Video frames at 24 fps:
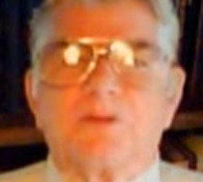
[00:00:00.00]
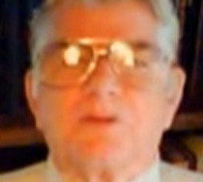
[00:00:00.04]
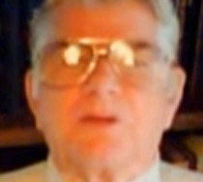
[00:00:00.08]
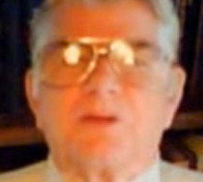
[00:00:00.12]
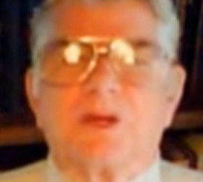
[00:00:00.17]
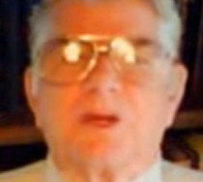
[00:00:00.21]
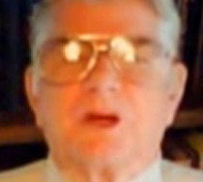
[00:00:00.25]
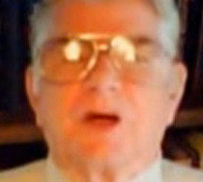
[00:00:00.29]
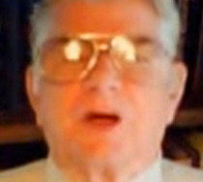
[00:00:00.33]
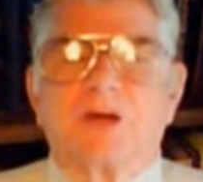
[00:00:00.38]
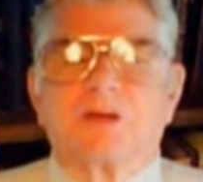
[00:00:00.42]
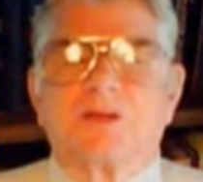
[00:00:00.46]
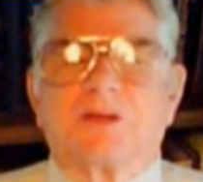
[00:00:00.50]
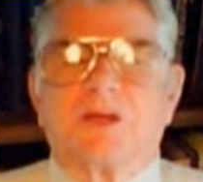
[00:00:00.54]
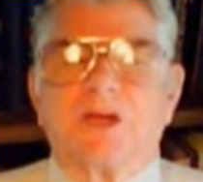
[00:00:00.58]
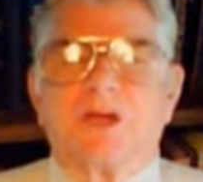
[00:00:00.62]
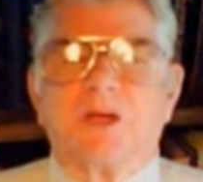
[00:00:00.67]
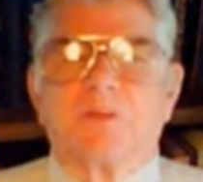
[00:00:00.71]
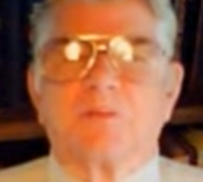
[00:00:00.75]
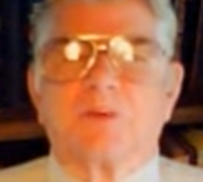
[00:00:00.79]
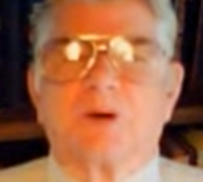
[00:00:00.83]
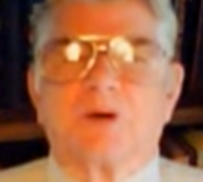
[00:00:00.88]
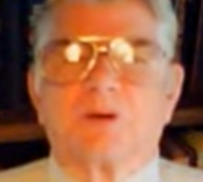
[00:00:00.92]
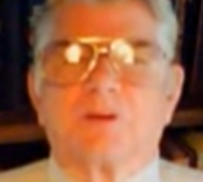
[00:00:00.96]
that I
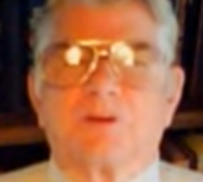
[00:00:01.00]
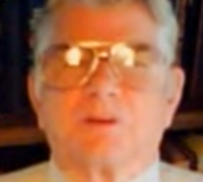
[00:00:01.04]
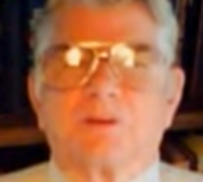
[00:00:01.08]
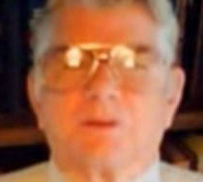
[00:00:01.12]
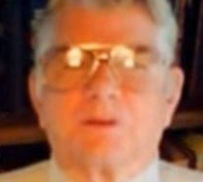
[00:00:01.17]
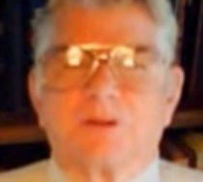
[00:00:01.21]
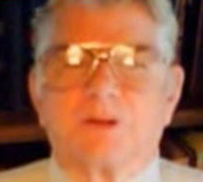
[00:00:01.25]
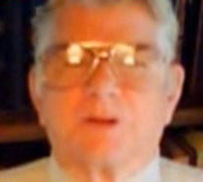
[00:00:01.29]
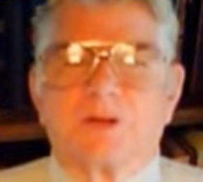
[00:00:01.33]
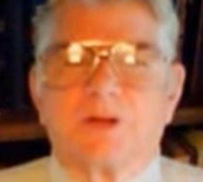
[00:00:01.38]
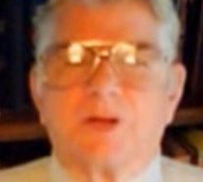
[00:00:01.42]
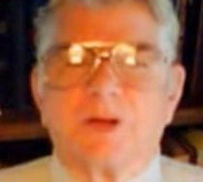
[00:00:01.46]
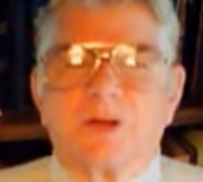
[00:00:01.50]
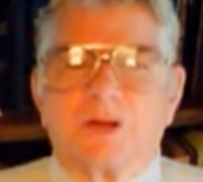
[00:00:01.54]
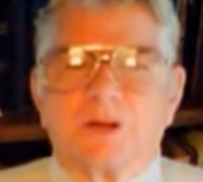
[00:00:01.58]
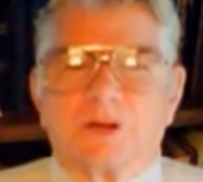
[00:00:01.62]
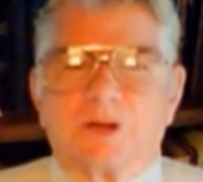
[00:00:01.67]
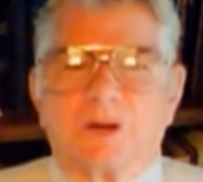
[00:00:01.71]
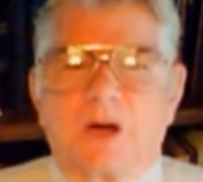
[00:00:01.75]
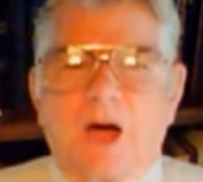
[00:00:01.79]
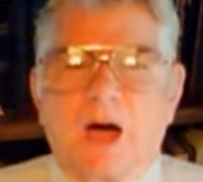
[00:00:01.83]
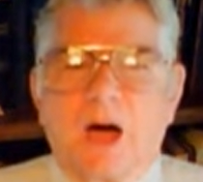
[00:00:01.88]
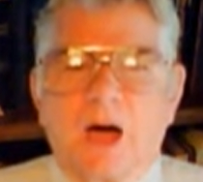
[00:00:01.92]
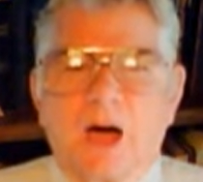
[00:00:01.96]
came under the
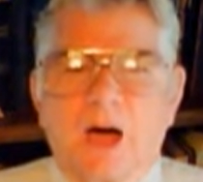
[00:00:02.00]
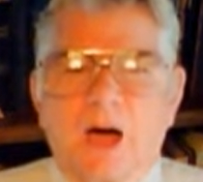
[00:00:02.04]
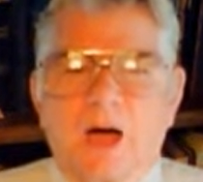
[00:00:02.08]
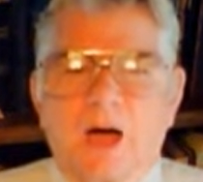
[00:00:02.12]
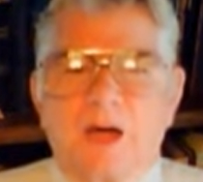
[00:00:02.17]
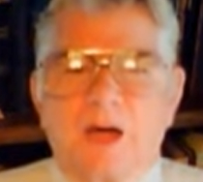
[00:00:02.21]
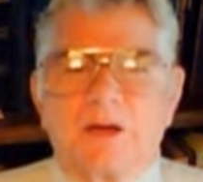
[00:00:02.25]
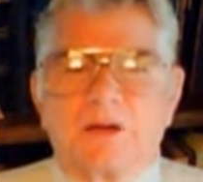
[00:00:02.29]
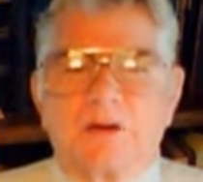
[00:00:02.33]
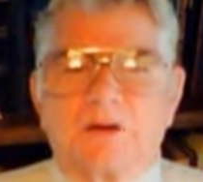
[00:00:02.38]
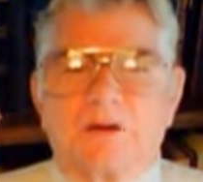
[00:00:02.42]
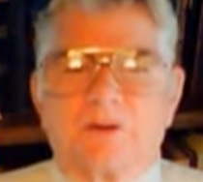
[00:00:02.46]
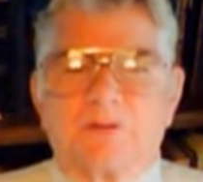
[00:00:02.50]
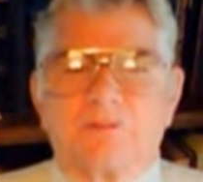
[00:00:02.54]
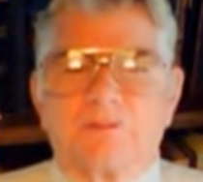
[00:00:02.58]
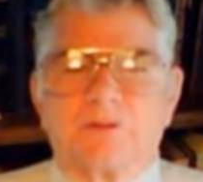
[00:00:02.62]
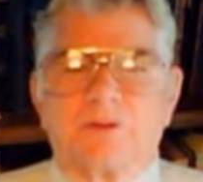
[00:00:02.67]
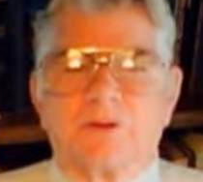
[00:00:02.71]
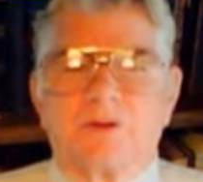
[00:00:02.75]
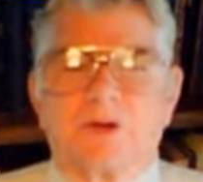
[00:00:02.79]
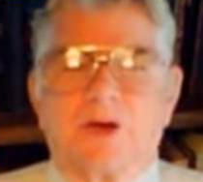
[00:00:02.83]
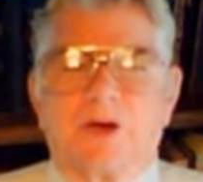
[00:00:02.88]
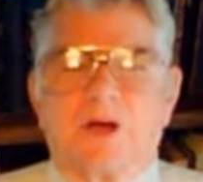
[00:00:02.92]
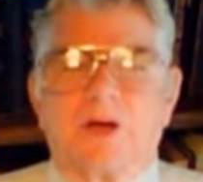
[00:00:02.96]
eye of
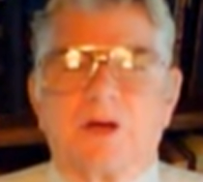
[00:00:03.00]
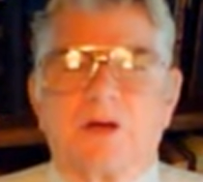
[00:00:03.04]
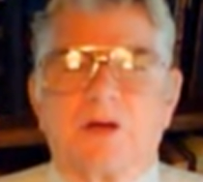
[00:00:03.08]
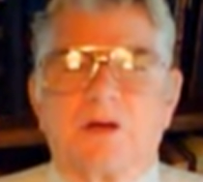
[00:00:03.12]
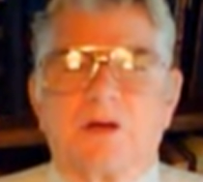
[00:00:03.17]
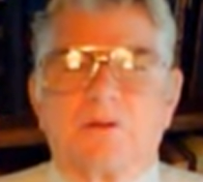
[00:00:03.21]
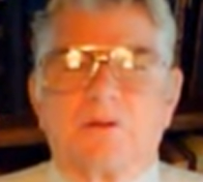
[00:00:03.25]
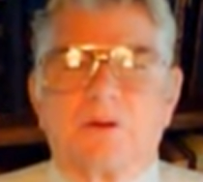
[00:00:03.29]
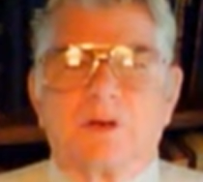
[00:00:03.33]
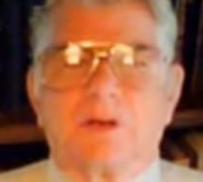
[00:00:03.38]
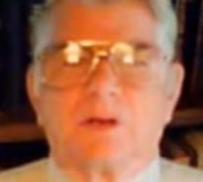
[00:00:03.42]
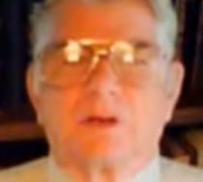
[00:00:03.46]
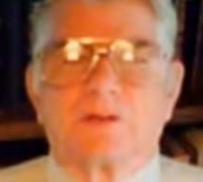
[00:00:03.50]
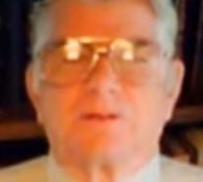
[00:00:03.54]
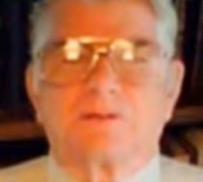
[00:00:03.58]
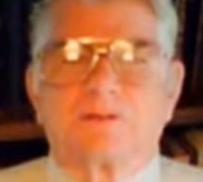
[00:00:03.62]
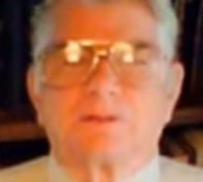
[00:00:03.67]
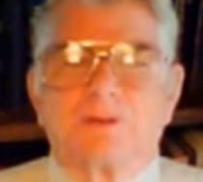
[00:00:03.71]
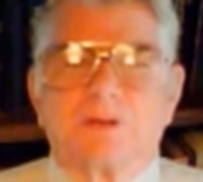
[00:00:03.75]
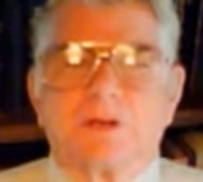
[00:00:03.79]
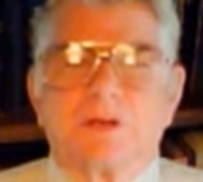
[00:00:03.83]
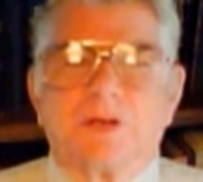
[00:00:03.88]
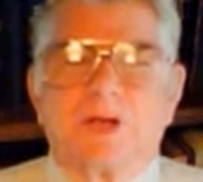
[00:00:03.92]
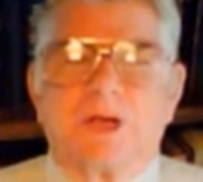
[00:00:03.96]
the
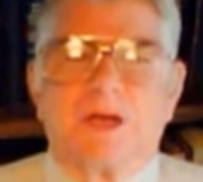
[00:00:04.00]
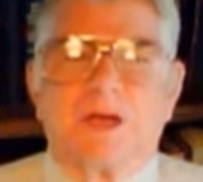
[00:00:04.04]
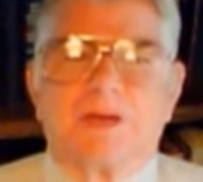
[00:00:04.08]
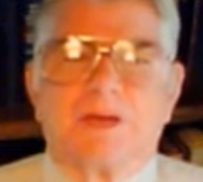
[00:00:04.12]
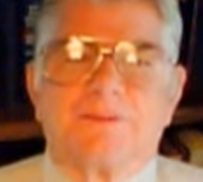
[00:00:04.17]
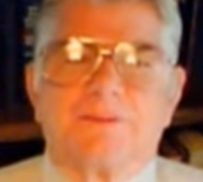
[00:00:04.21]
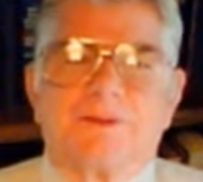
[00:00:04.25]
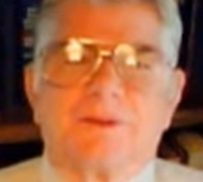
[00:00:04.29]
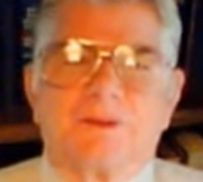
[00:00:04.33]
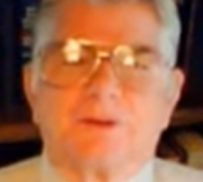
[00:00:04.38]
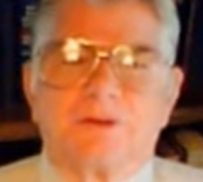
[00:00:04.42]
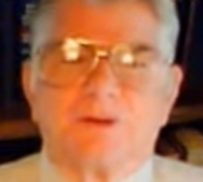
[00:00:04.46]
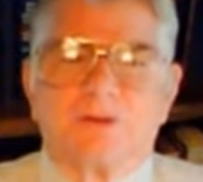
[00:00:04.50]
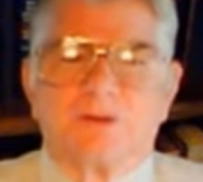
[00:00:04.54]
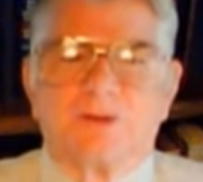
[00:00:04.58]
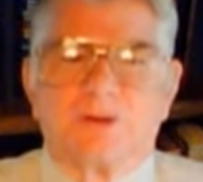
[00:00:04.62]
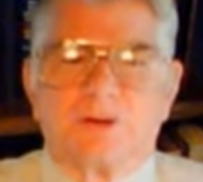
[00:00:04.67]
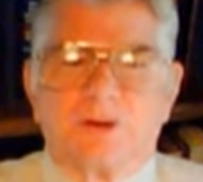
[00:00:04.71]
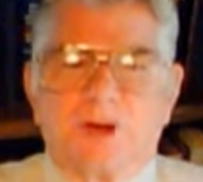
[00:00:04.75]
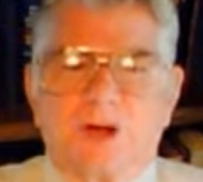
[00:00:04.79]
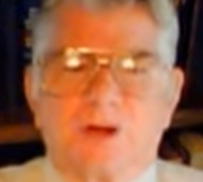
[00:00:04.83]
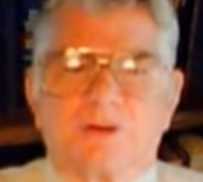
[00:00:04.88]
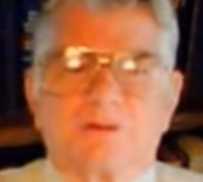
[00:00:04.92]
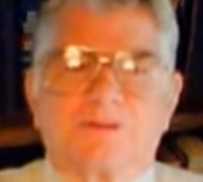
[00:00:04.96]
IRS and the
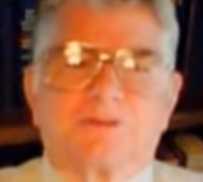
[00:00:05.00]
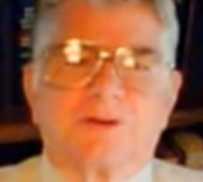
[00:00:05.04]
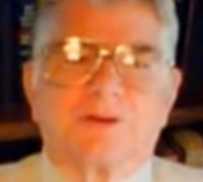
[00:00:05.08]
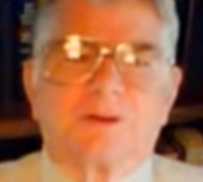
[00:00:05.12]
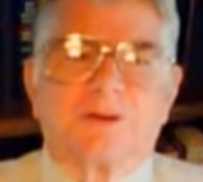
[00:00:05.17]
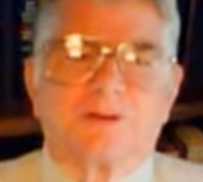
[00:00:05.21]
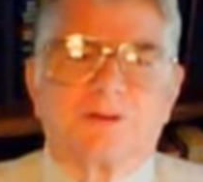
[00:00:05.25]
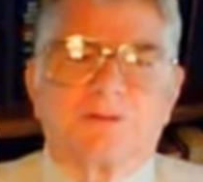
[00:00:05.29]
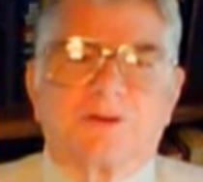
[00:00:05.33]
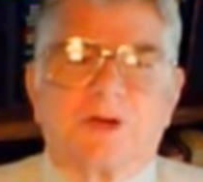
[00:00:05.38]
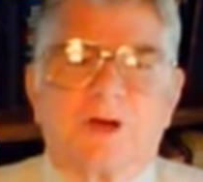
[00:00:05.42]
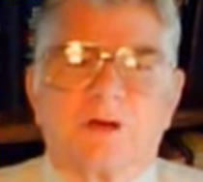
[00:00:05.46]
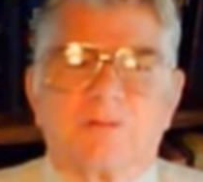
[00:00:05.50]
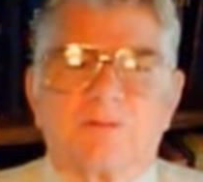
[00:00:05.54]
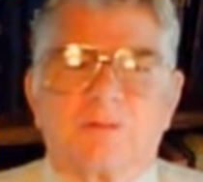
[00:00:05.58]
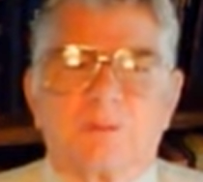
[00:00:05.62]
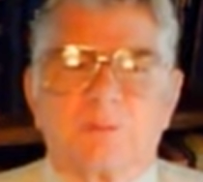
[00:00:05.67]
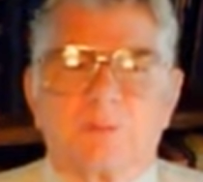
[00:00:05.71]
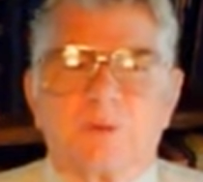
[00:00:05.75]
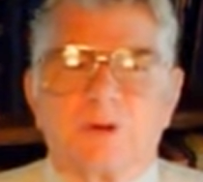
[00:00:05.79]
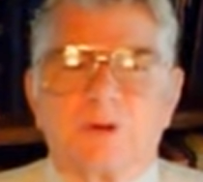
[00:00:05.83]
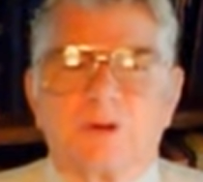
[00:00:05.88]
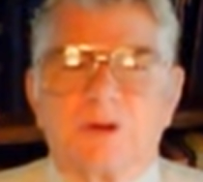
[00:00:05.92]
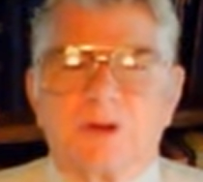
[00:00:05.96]
United States
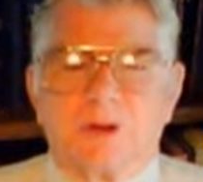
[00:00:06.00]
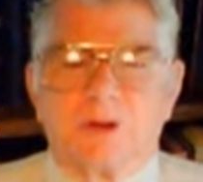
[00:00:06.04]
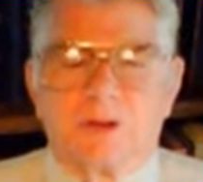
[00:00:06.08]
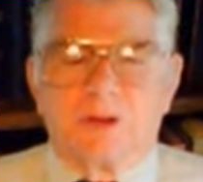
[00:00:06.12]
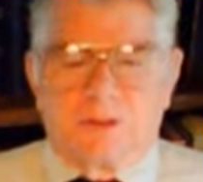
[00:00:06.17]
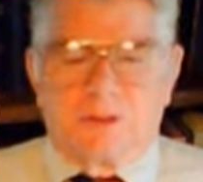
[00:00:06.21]
government,